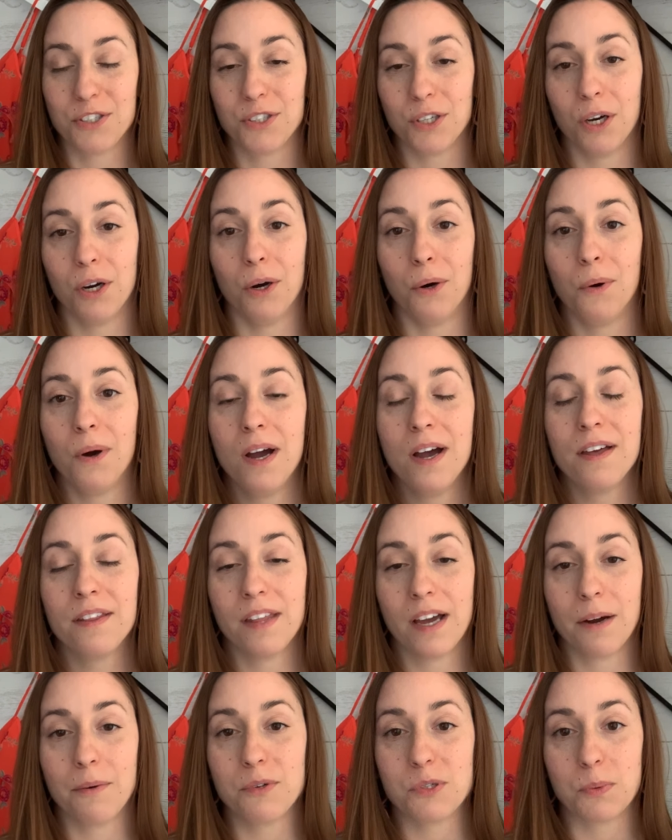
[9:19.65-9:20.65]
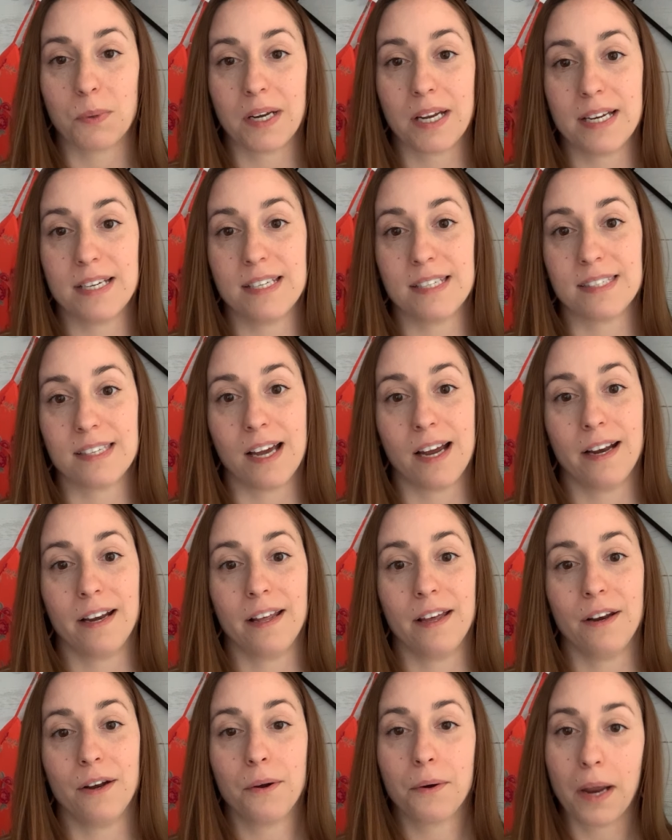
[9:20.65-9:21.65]
So that was when I
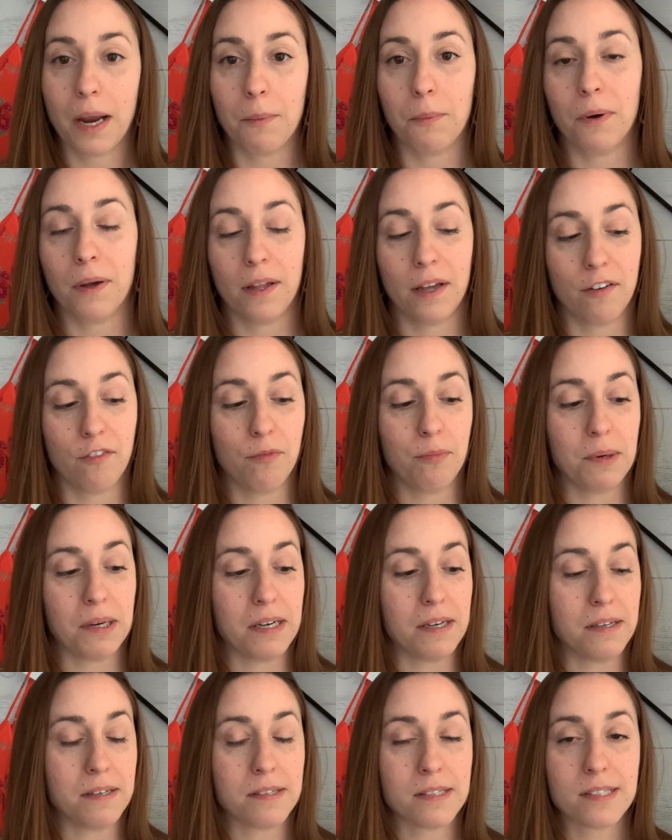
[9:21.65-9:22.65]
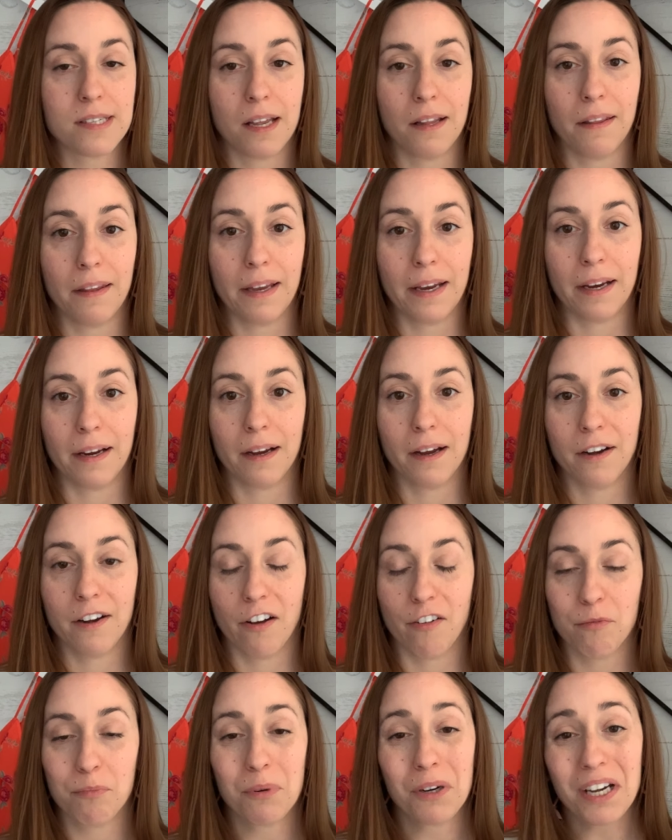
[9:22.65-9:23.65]
decided, okay, well, I've been selling
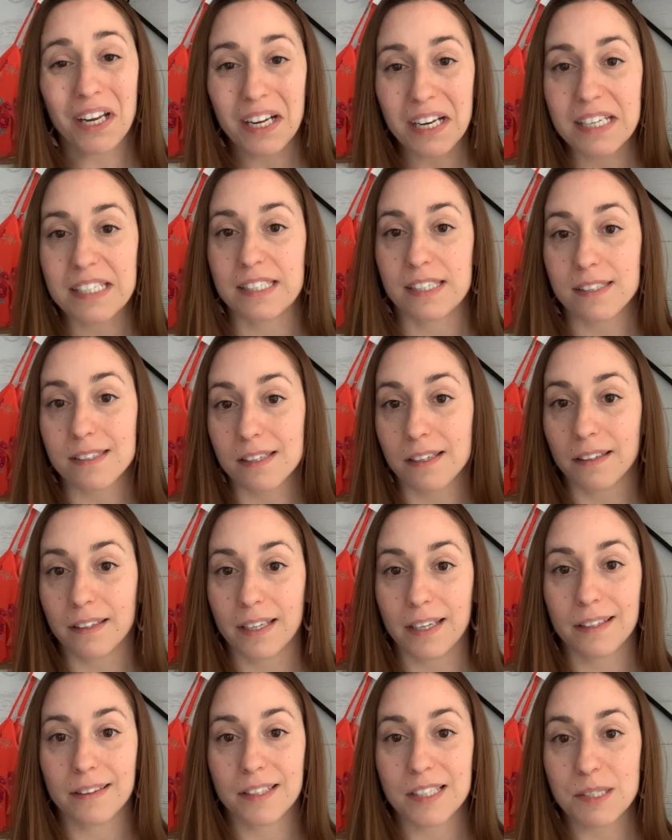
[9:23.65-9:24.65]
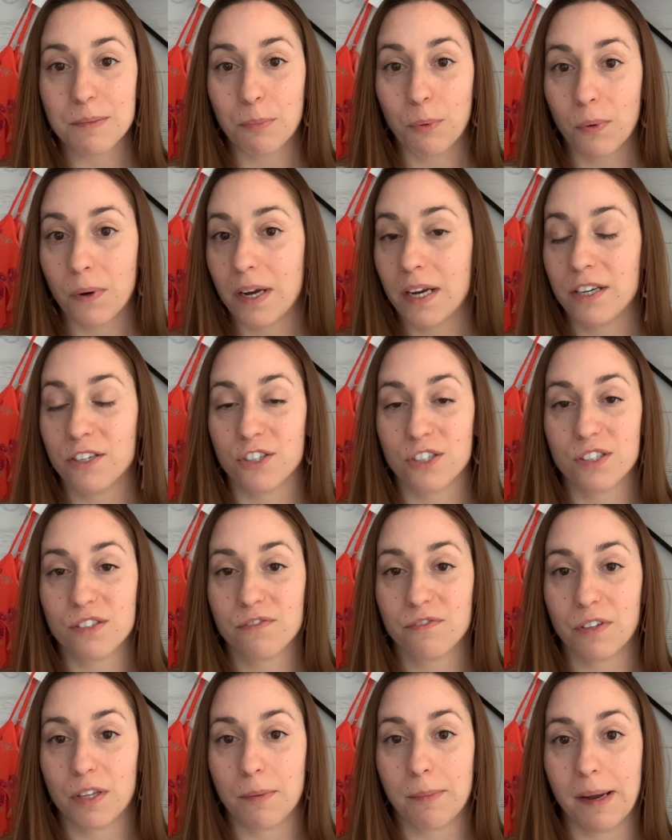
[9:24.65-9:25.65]
enough pretty consistently at this point,
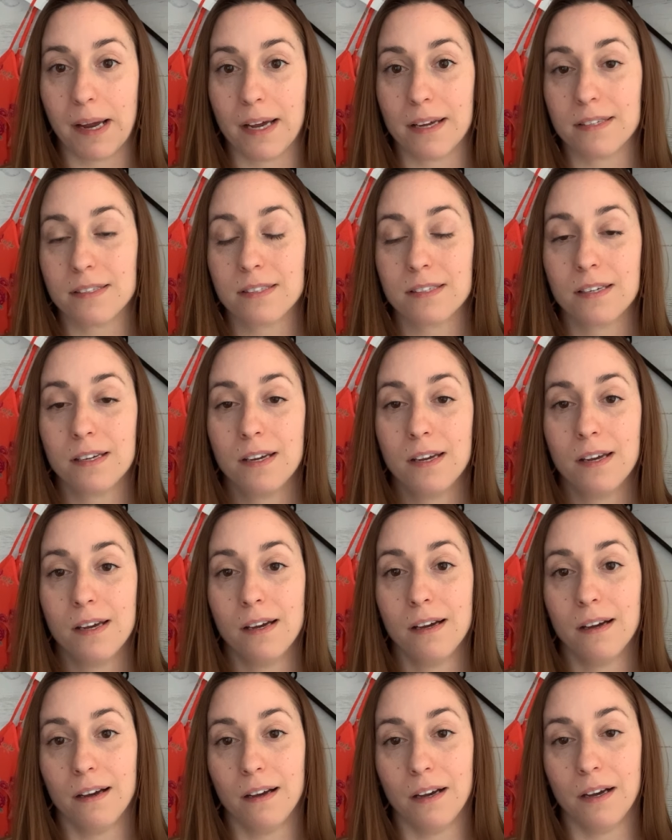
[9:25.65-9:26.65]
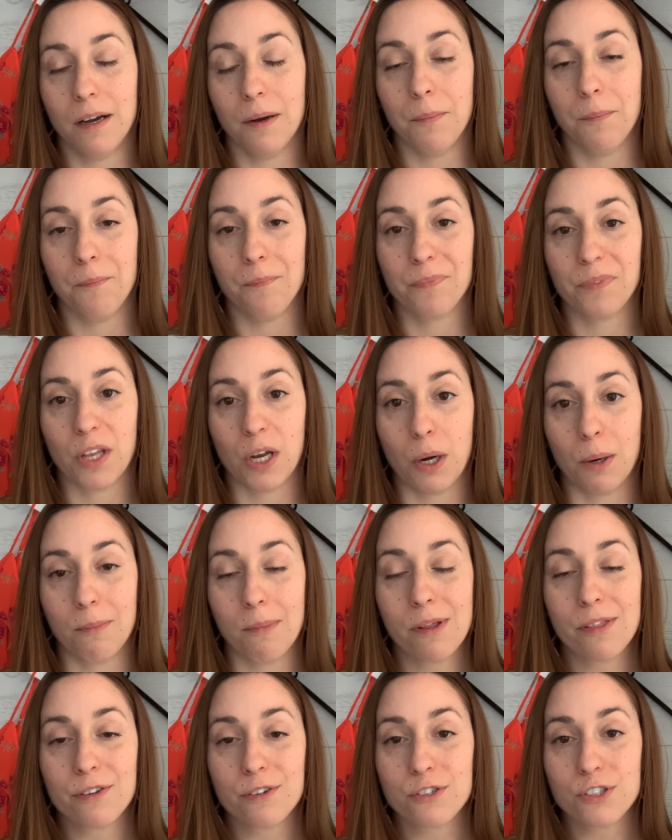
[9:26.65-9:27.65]
just for the past
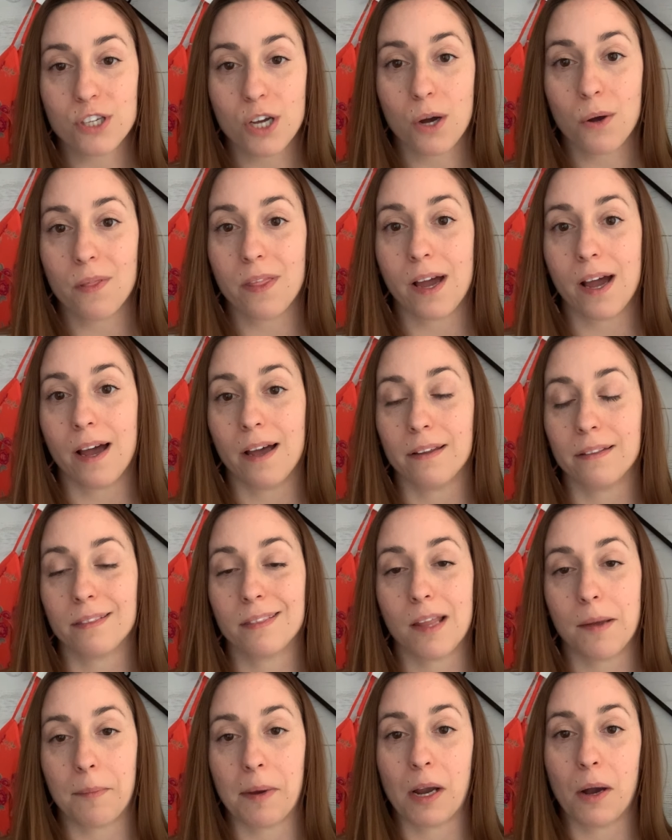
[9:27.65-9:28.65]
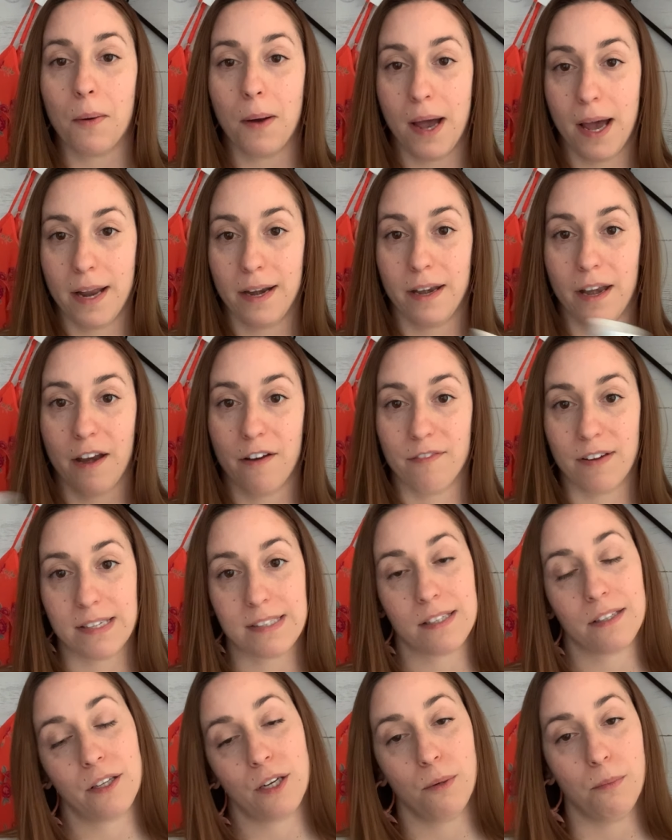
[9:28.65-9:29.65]
month or so, that let me go ahead and
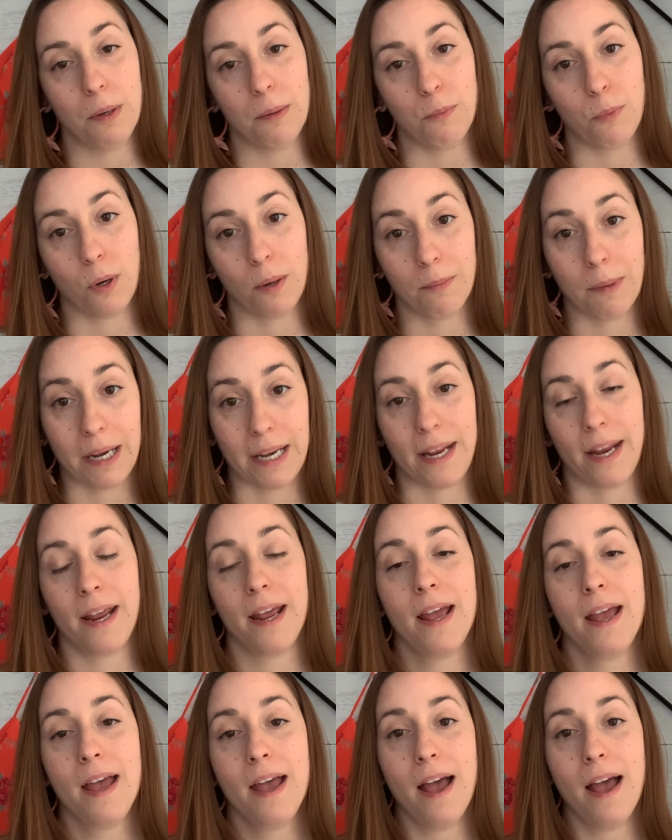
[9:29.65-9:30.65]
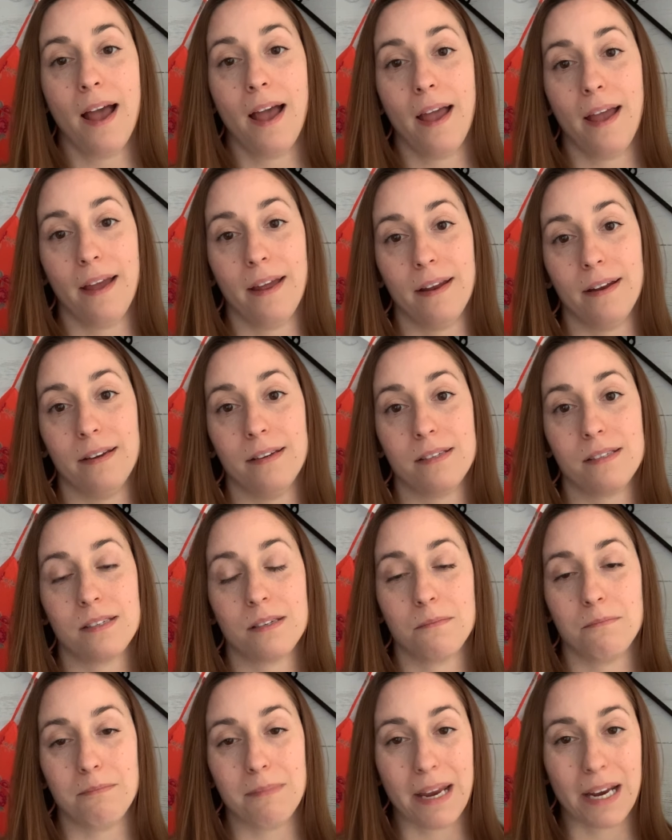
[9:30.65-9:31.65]
invest a little bit more money and
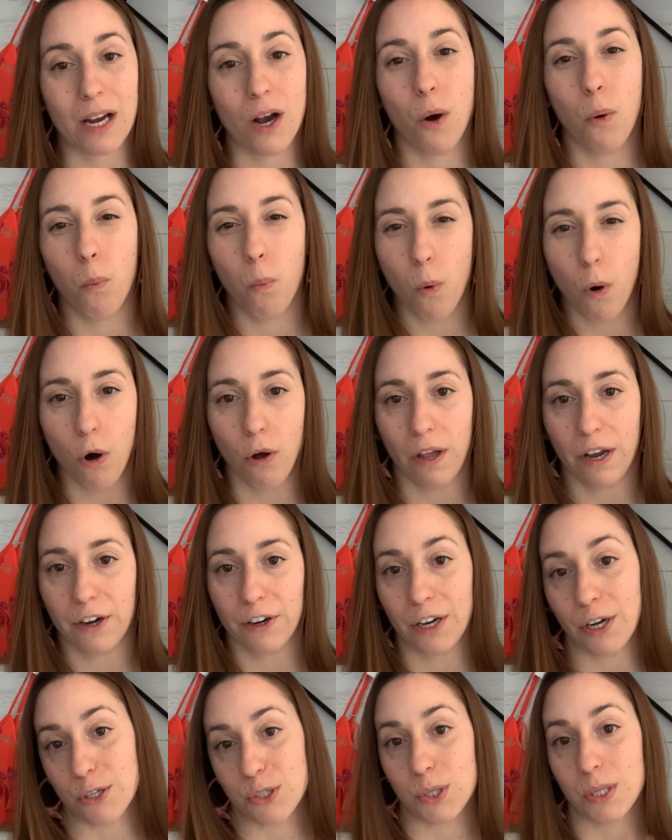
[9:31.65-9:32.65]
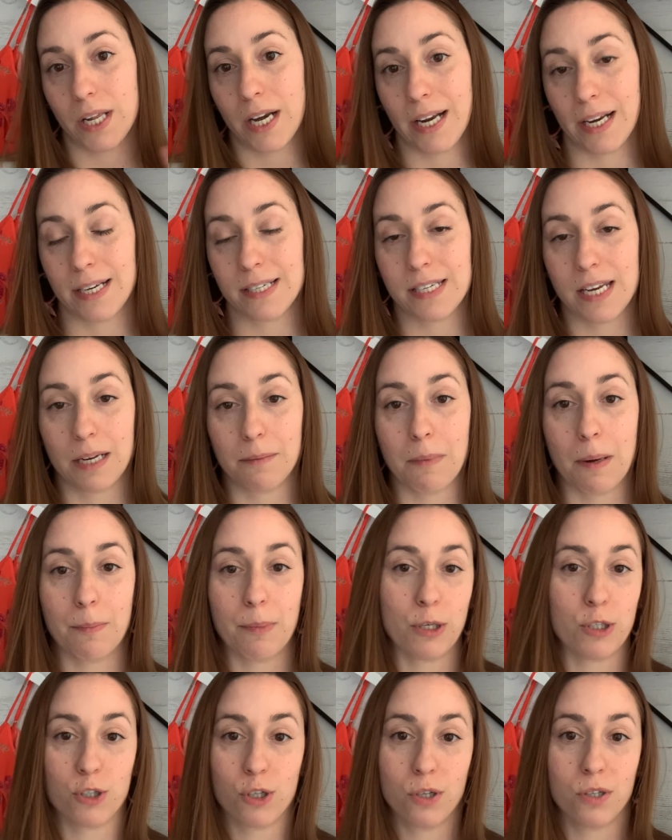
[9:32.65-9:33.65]
make a wall area so that I could take my
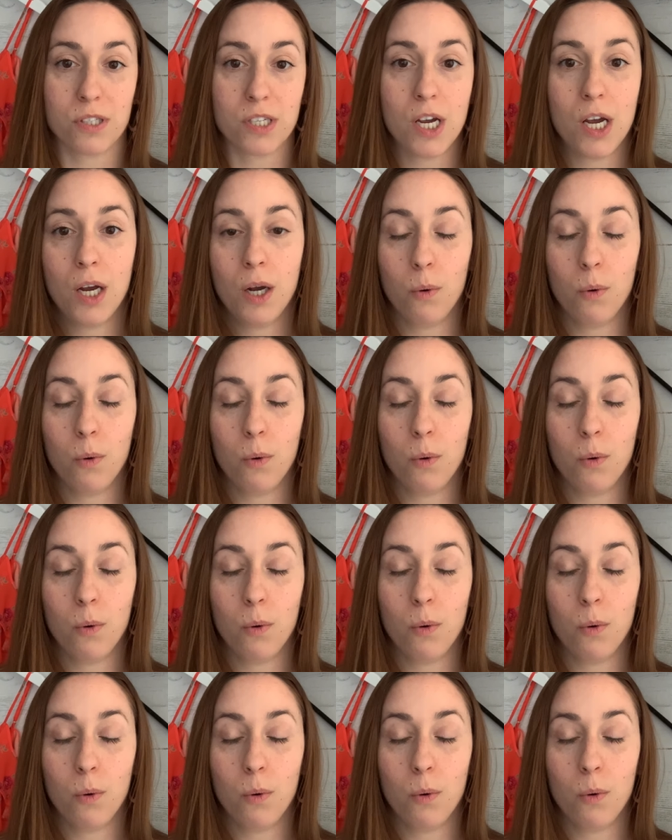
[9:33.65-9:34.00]
pictures,